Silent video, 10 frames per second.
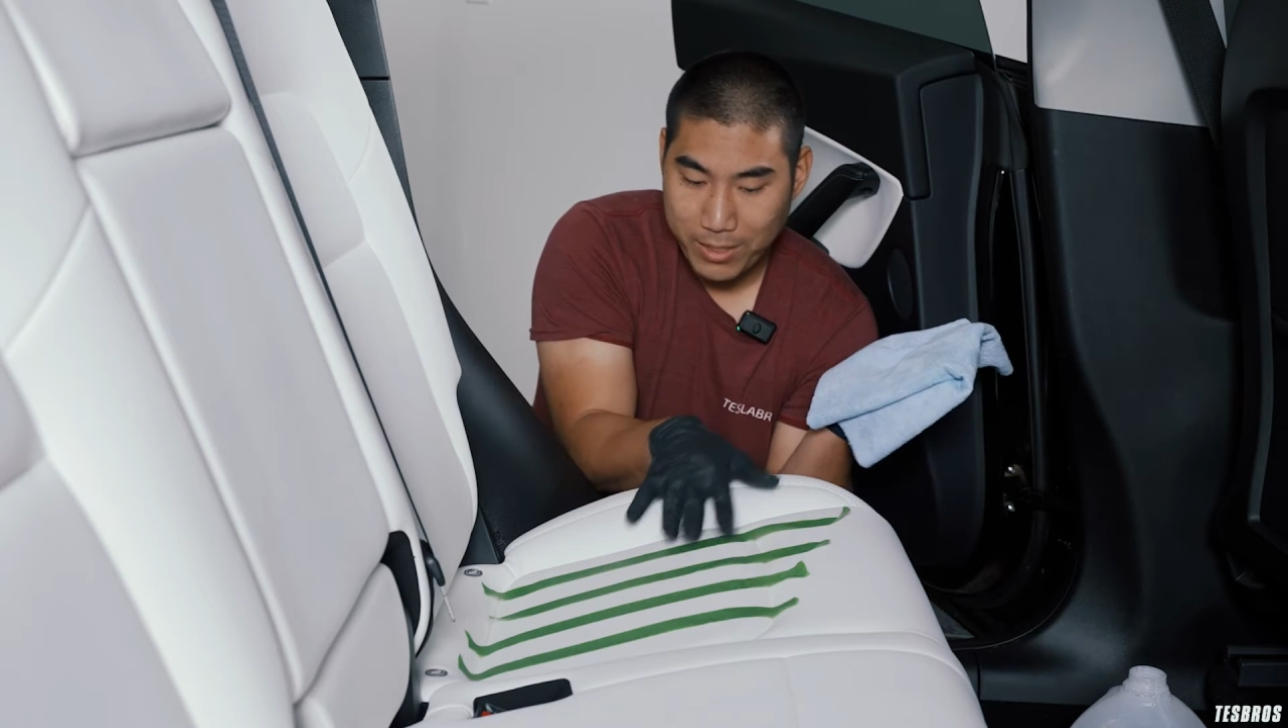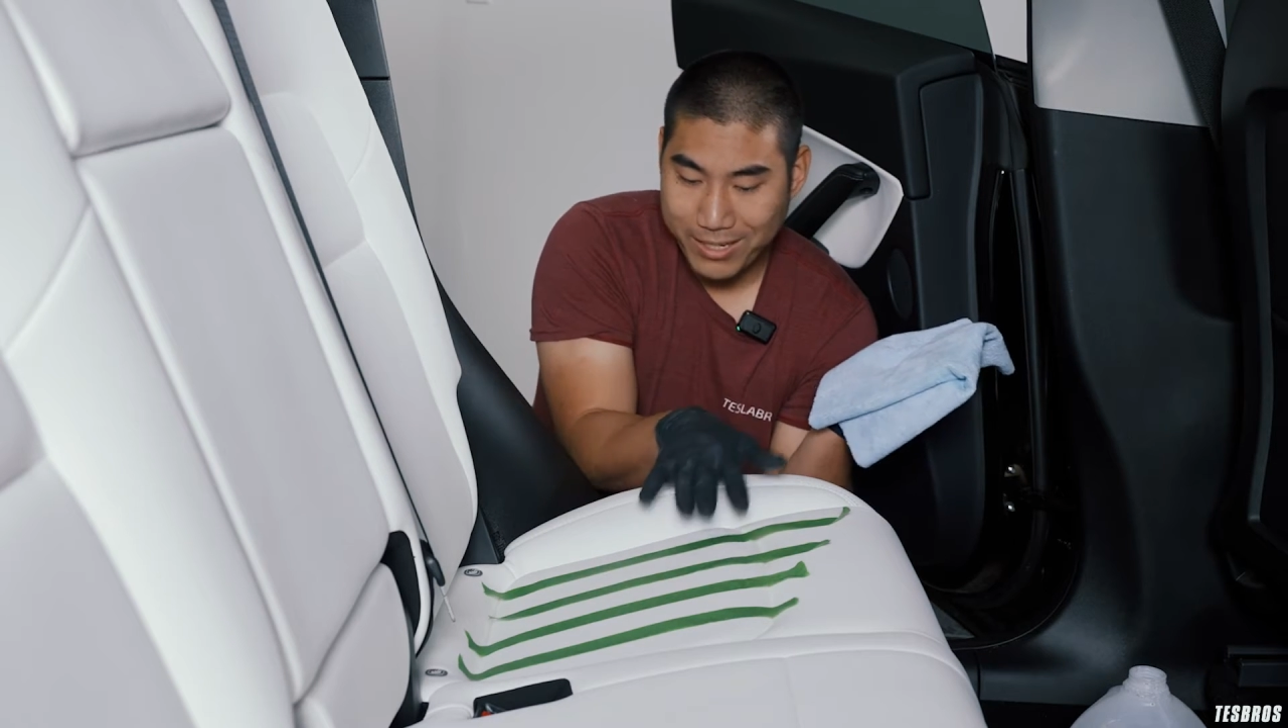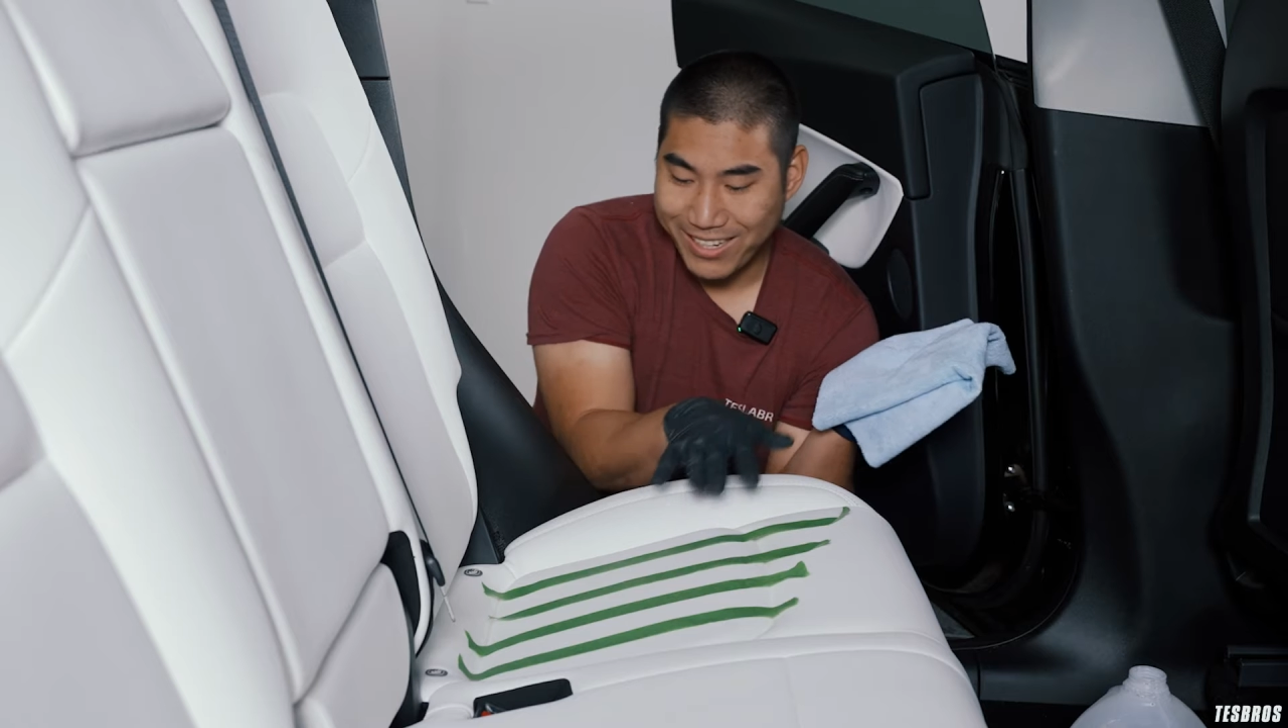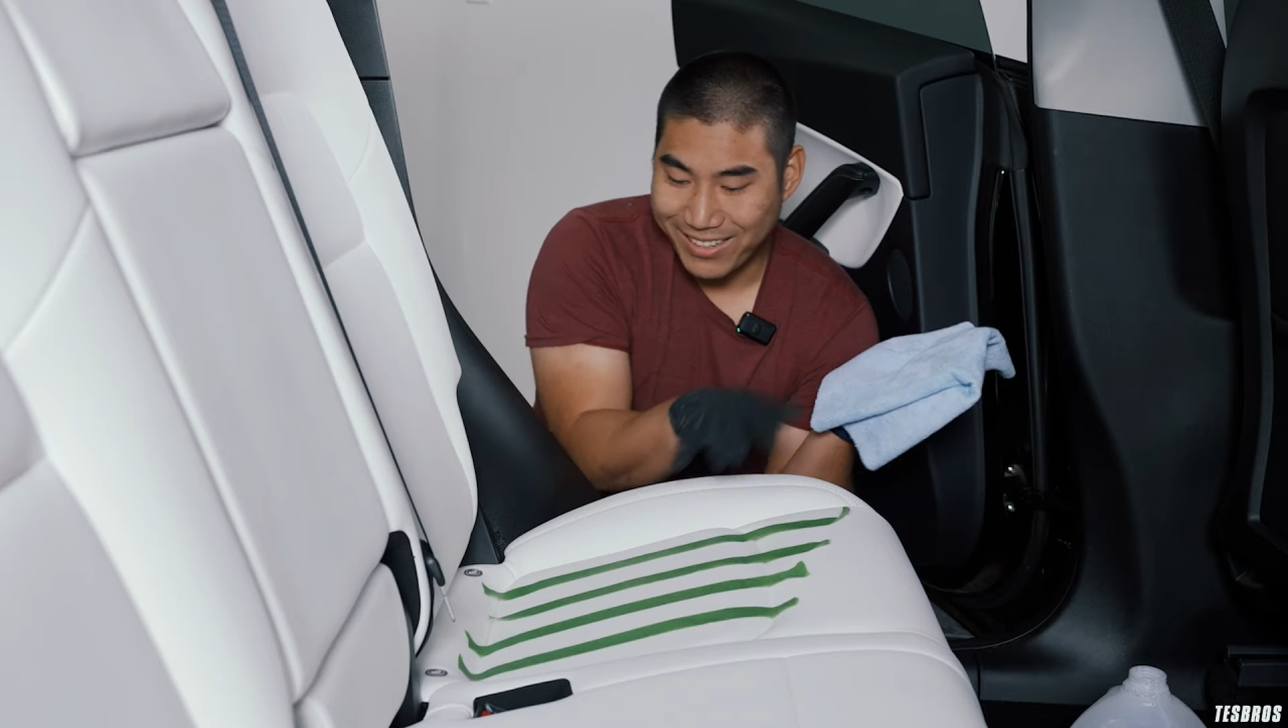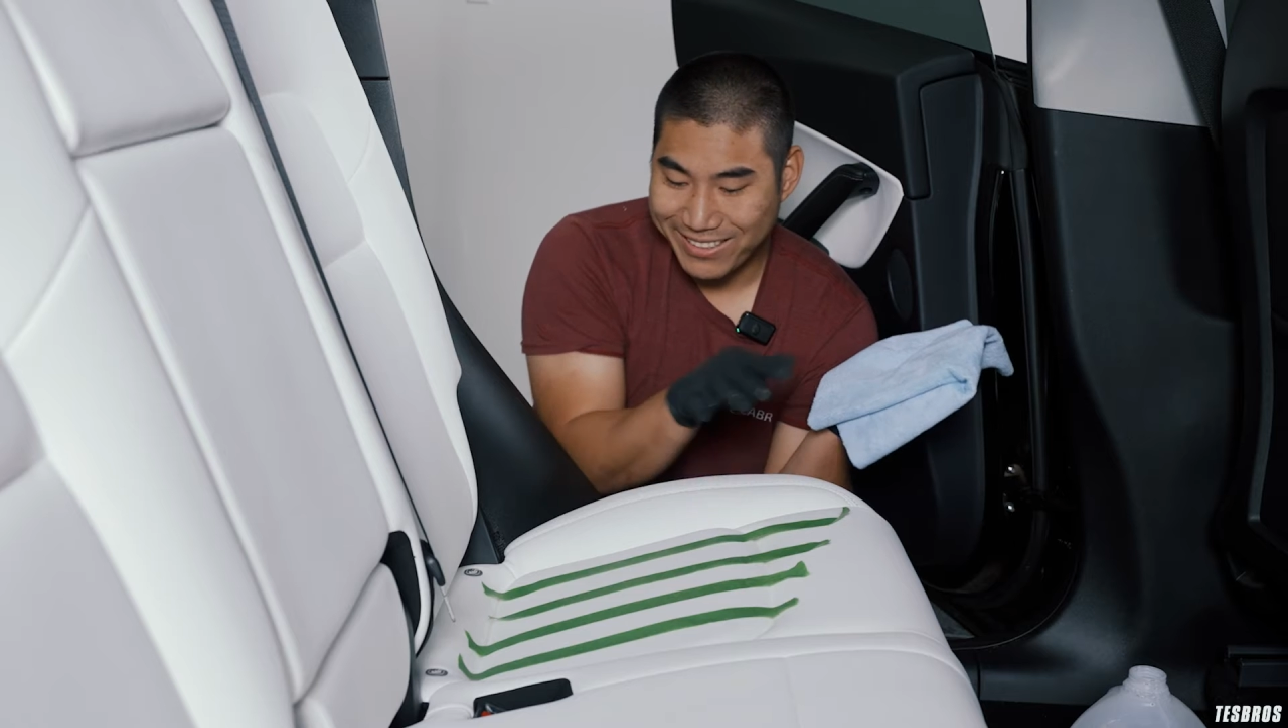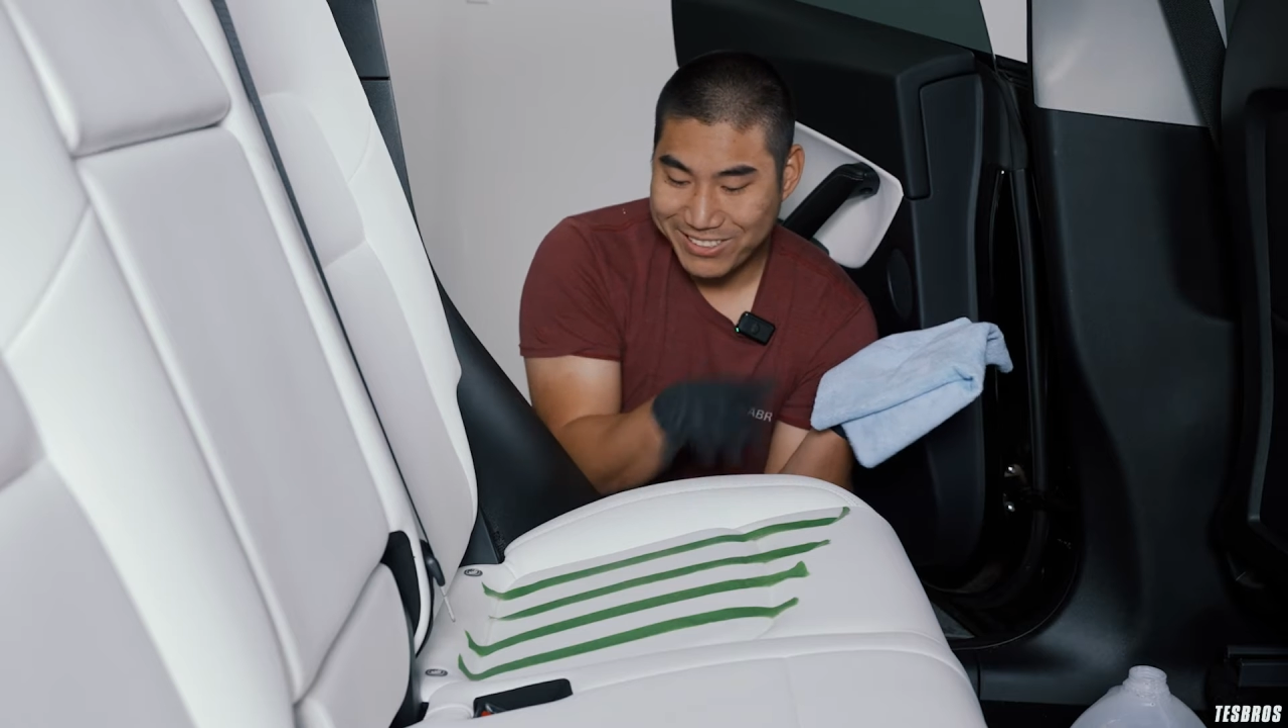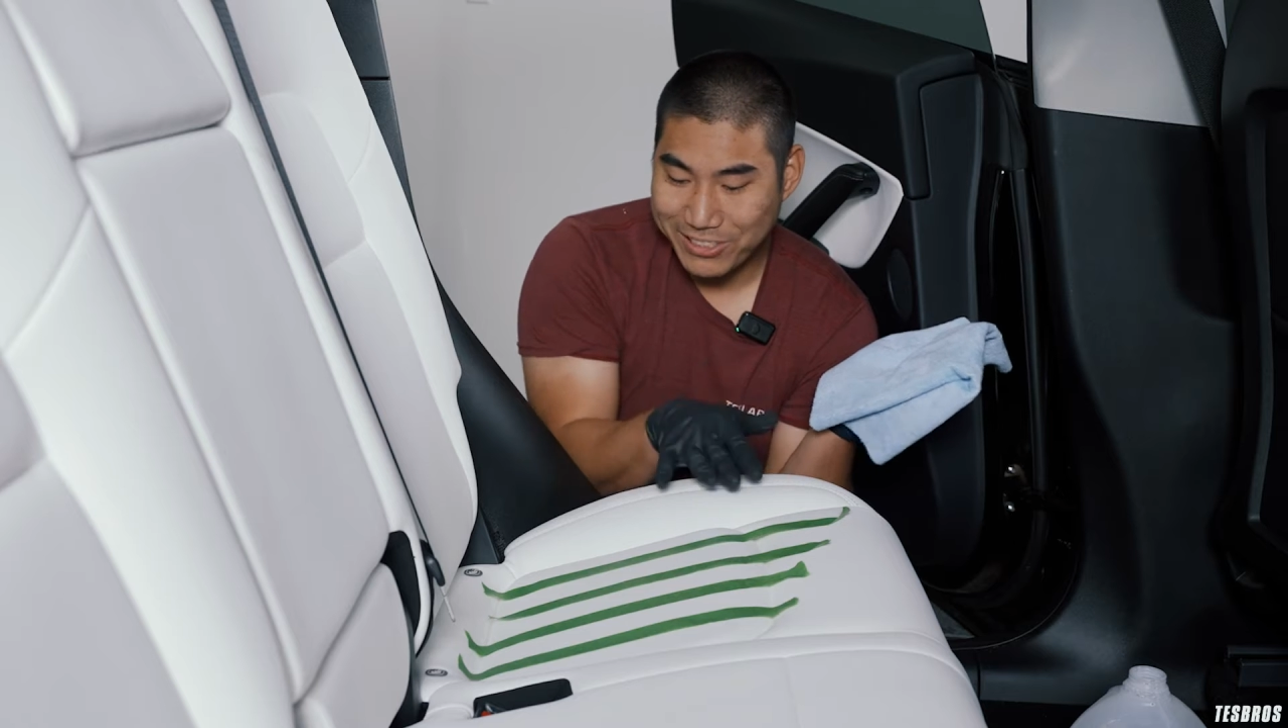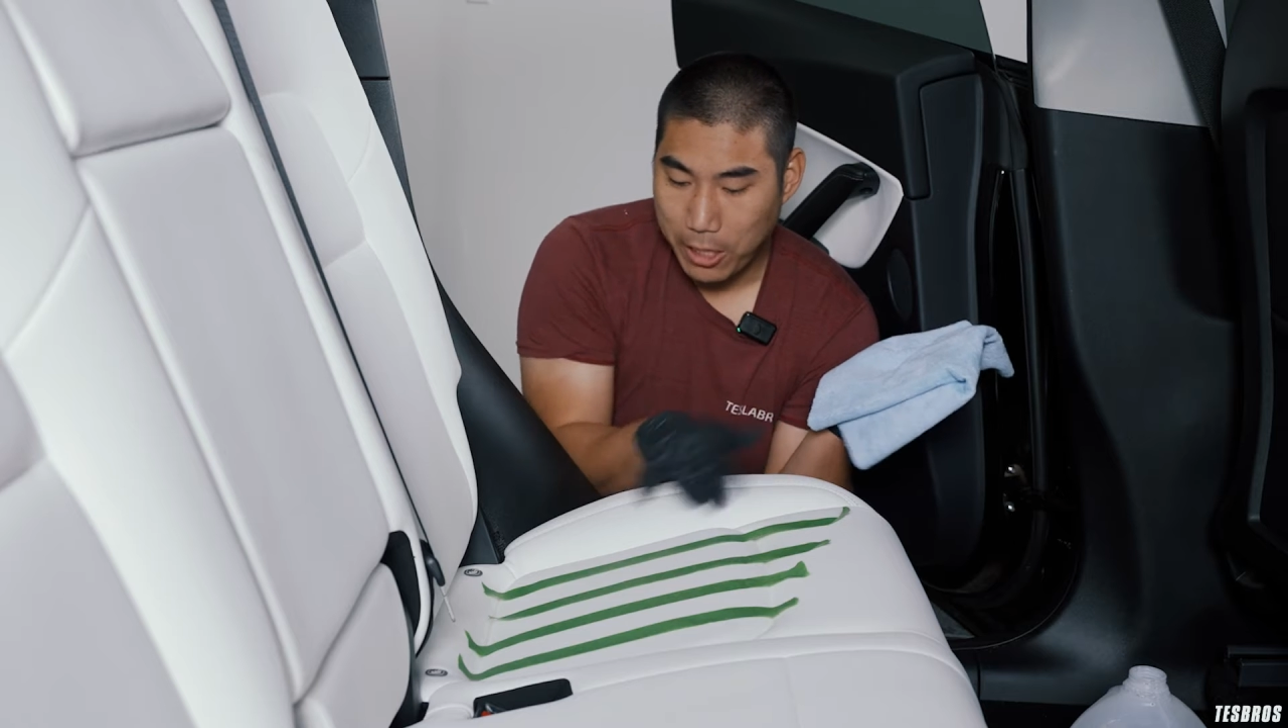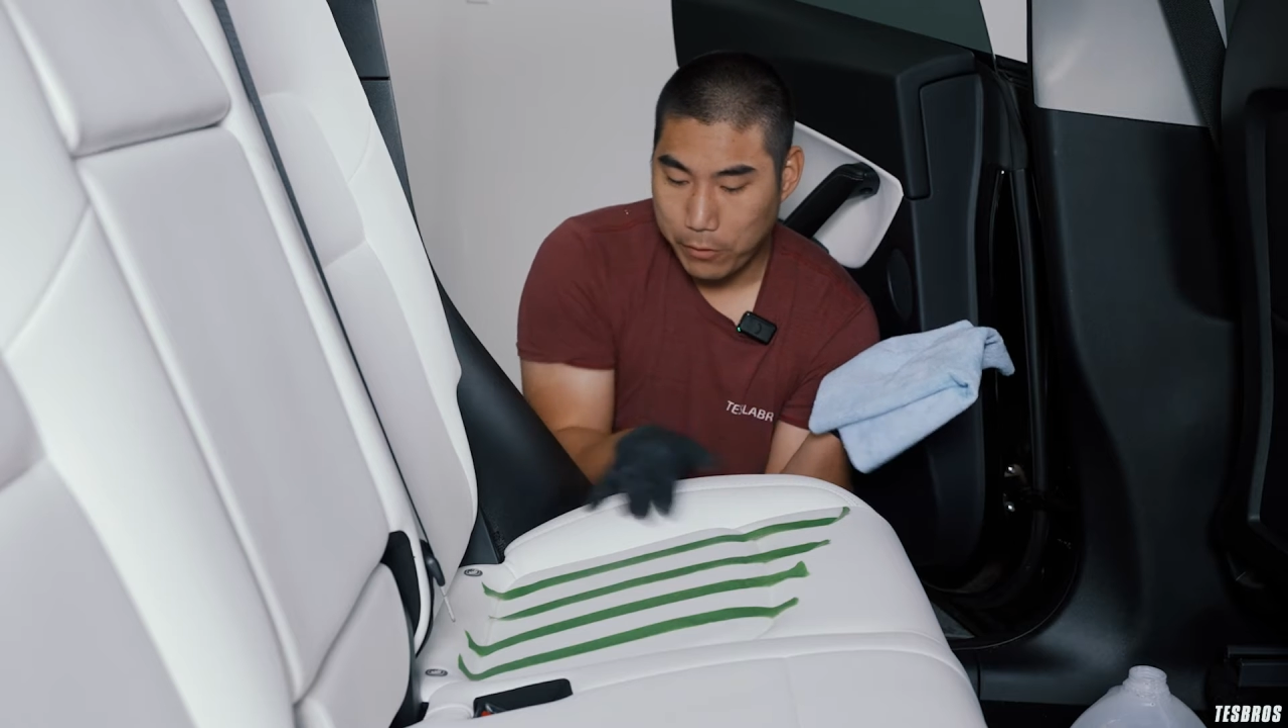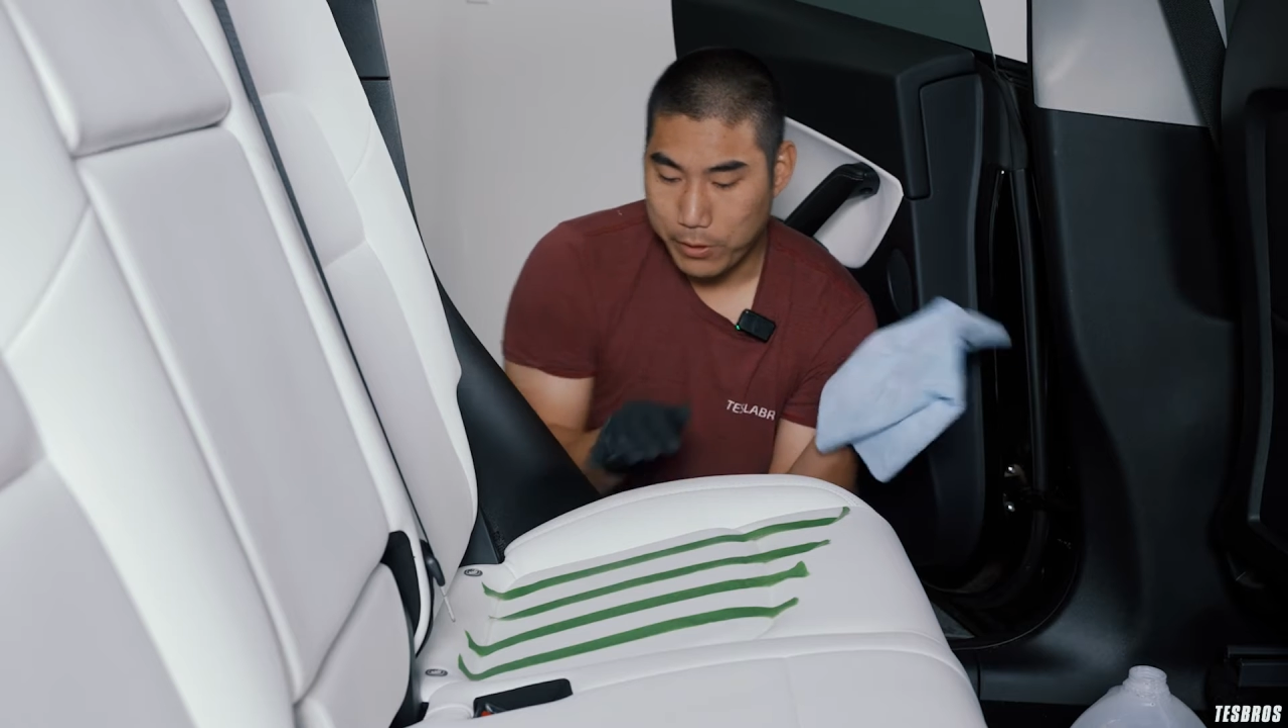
again, it's not